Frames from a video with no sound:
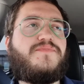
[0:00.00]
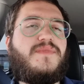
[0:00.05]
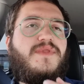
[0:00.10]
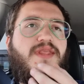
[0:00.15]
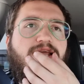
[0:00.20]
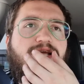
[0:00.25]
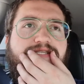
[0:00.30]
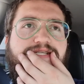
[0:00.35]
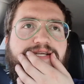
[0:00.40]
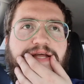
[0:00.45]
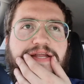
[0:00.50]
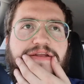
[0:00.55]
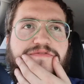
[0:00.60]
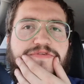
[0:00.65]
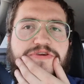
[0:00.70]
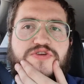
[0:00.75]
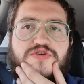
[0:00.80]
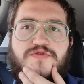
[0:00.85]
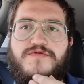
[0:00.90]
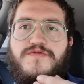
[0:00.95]
It's an
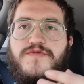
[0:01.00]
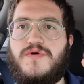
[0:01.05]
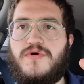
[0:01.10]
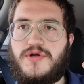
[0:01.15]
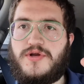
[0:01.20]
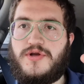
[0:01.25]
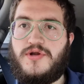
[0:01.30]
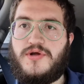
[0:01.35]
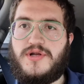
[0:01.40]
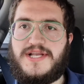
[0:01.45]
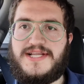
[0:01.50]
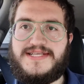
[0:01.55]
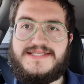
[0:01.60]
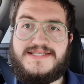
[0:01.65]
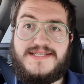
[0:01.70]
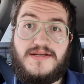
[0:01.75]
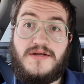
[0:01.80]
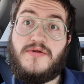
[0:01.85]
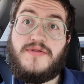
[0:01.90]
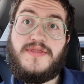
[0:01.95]
unofficial fork, not
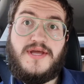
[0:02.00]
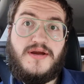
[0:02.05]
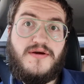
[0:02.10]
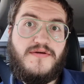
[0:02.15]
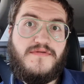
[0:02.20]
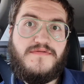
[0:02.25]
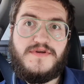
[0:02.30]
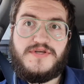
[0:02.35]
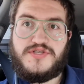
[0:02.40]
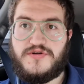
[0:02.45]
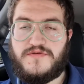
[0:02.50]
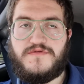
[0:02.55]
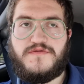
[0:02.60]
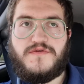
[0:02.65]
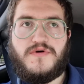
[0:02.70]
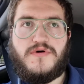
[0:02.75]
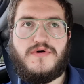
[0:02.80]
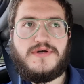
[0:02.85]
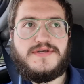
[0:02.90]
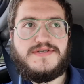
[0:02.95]
listed on their official
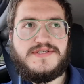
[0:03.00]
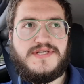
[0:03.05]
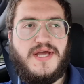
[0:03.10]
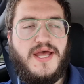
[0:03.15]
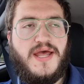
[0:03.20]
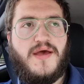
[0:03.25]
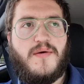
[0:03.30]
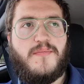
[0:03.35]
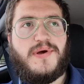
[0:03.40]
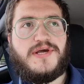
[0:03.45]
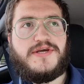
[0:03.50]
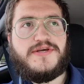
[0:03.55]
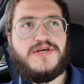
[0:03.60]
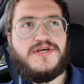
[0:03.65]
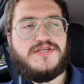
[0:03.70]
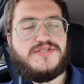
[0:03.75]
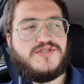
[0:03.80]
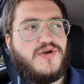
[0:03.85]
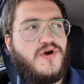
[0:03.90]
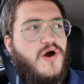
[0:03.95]
forks,
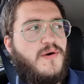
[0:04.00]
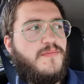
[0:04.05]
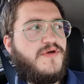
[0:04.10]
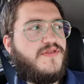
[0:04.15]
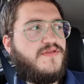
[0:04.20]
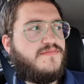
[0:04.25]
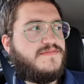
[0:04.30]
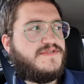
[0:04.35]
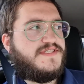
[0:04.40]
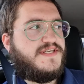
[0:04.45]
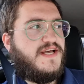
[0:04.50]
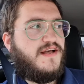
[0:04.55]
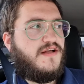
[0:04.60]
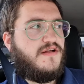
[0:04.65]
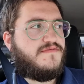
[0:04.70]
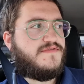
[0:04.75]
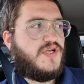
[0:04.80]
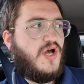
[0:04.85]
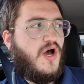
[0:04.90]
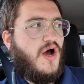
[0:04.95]
because Kona
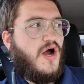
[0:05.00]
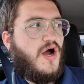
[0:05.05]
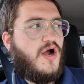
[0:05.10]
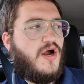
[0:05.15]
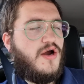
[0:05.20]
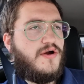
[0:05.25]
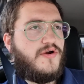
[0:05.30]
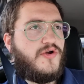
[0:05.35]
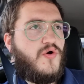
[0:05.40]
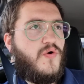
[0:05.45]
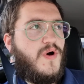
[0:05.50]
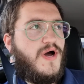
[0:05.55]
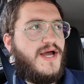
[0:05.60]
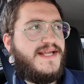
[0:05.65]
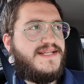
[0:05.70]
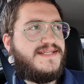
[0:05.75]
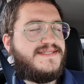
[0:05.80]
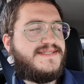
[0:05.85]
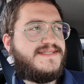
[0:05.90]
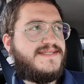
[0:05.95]
themselves are
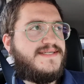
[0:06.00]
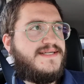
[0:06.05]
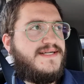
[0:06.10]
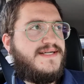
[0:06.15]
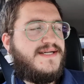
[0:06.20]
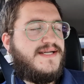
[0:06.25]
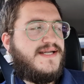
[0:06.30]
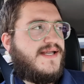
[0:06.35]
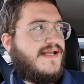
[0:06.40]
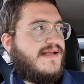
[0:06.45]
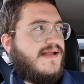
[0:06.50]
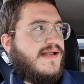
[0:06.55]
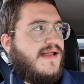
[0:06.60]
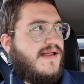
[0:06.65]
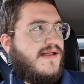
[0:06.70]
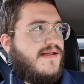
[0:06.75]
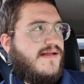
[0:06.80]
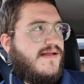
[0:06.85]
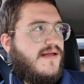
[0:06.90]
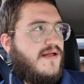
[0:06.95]
quite
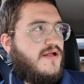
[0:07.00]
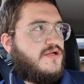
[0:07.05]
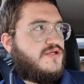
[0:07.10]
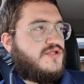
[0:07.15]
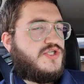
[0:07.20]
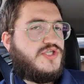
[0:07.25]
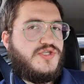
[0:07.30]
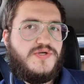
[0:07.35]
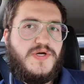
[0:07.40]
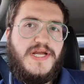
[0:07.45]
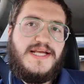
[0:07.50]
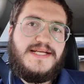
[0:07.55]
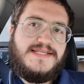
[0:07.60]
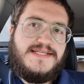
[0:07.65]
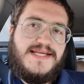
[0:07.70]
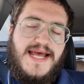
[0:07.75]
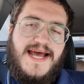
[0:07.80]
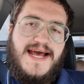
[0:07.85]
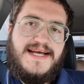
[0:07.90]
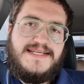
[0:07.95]

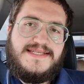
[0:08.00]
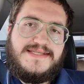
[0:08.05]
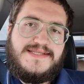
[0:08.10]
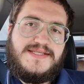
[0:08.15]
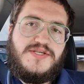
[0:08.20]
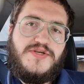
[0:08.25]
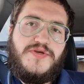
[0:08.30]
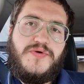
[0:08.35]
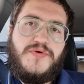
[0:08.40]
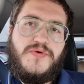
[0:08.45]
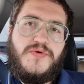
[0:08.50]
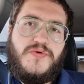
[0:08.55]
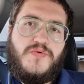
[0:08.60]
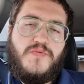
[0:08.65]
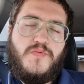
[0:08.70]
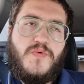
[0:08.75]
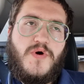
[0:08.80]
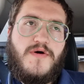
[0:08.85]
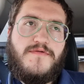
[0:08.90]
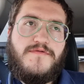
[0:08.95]
strict as to
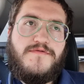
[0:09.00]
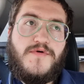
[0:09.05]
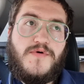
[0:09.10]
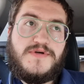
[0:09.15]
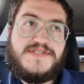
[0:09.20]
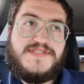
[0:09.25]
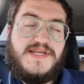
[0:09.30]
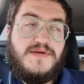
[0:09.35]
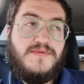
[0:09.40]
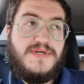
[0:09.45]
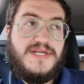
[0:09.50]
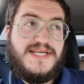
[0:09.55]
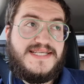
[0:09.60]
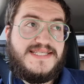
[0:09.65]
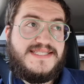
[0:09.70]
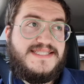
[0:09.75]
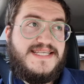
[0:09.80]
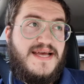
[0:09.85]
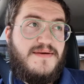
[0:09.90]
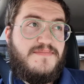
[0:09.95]
what forks they will
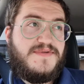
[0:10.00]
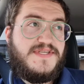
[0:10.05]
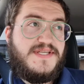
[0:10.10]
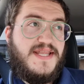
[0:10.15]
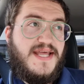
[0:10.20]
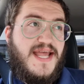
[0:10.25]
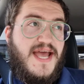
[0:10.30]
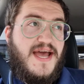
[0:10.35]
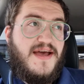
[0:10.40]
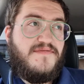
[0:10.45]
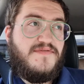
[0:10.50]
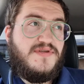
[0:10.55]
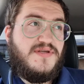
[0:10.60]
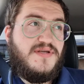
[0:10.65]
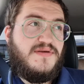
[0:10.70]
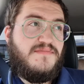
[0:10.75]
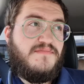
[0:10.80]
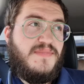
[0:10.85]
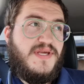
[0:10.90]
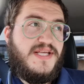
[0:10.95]
accept. They have
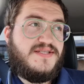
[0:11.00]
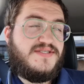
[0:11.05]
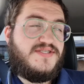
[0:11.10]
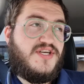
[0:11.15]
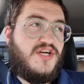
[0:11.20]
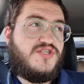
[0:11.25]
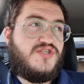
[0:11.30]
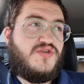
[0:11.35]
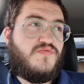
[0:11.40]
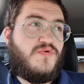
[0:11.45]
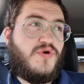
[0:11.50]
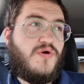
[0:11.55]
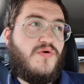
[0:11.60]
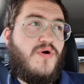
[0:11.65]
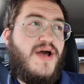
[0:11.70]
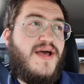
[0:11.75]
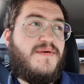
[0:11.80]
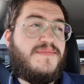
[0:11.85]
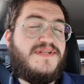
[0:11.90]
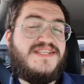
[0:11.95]
to meet certain
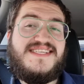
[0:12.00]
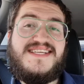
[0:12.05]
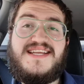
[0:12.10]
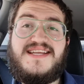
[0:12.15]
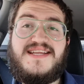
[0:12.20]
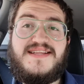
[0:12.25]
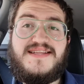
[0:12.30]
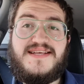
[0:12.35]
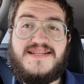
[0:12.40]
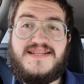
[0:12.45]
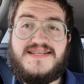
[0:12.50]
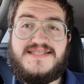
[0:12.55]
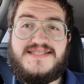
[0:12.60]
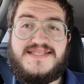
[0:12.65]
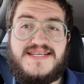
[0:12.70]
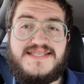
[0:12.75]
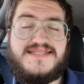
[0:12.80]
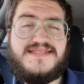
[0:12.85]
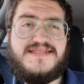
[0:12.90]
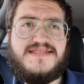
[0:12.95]
requirements, and anything that
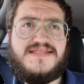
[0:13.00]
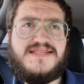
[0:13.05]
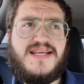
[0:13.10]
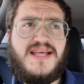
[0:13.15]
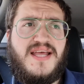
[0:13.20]
doesn't,